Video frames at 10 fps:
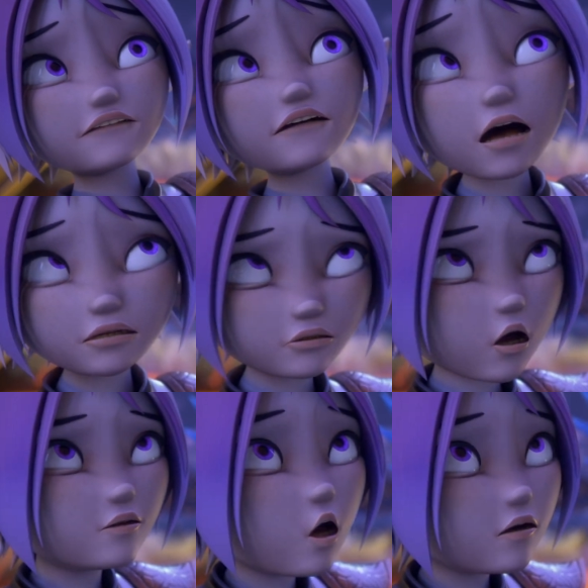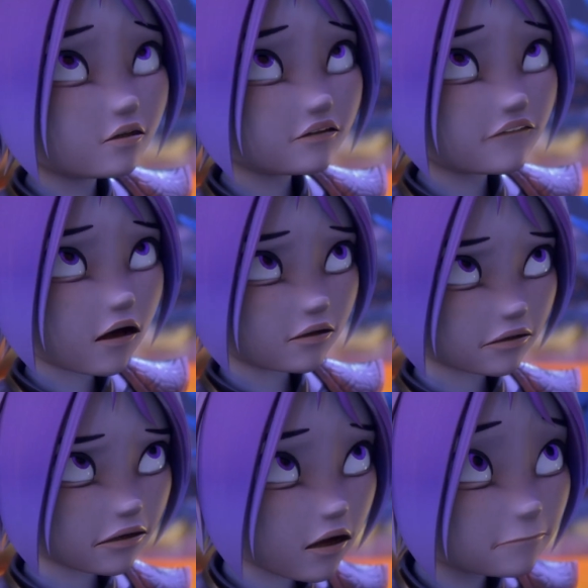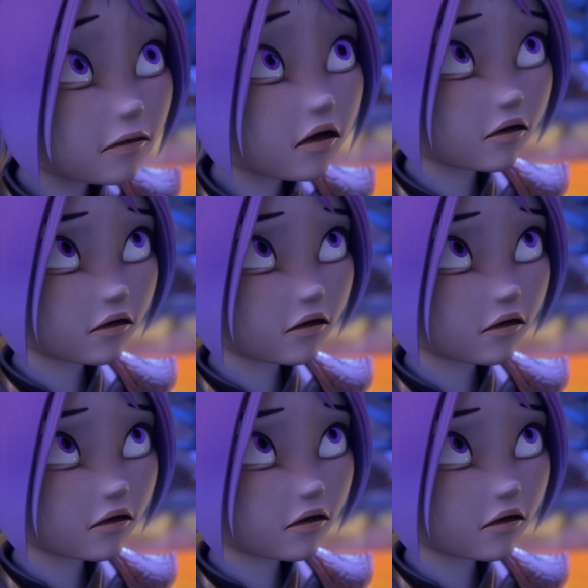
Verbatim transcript: Riff can't control his fiery temper.